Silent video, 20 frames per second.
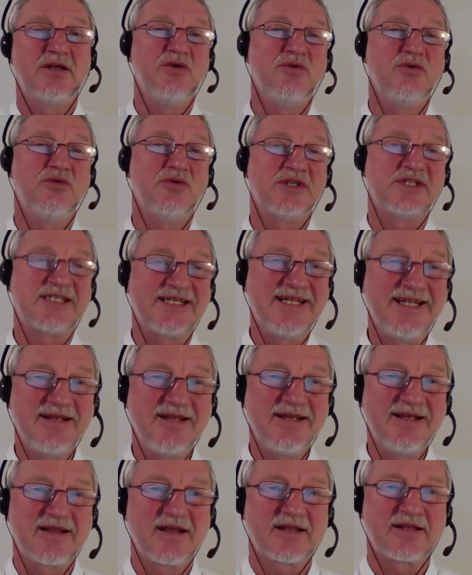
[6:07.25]
you
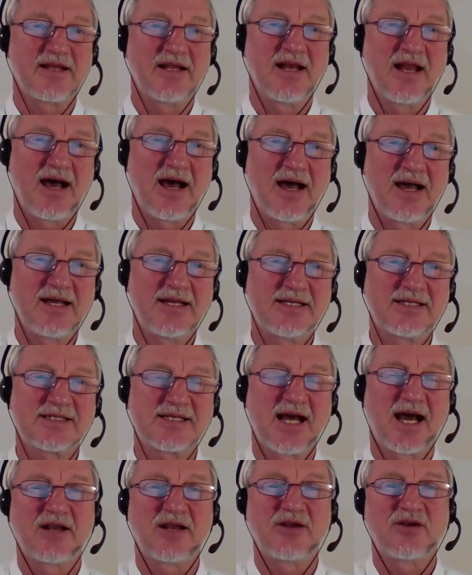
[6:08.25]
see that the
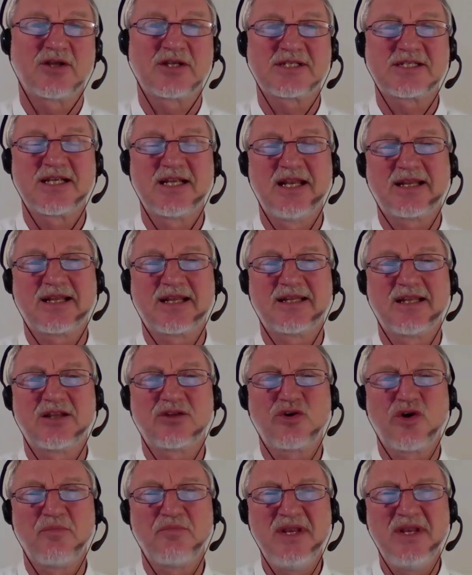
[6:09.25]
lines are not
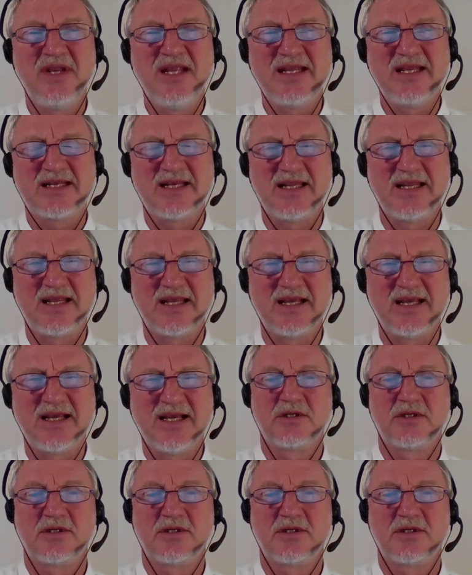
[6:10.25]
selected completely.